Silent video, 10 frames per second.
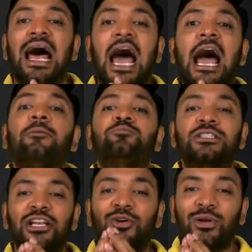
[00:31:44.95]

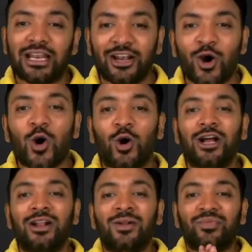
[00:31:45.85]
Absolutely no.
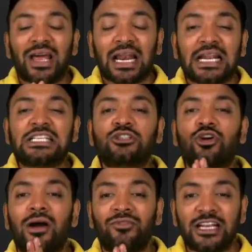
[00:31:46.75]
The risk
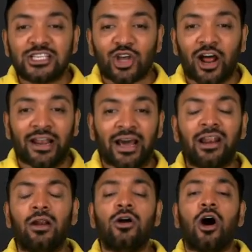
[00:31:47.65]
of
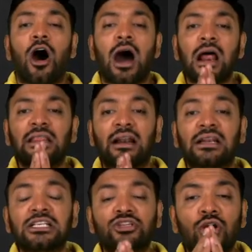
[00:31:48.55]
dishonor or the
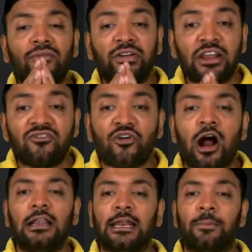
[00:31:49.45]
risk of
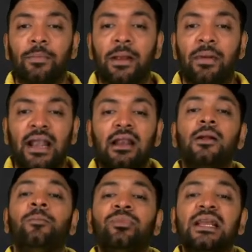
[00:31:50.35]
default in payment
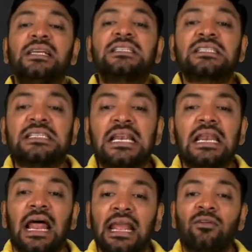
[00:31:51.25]
is
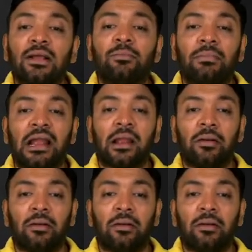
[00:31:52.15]
still lying with me.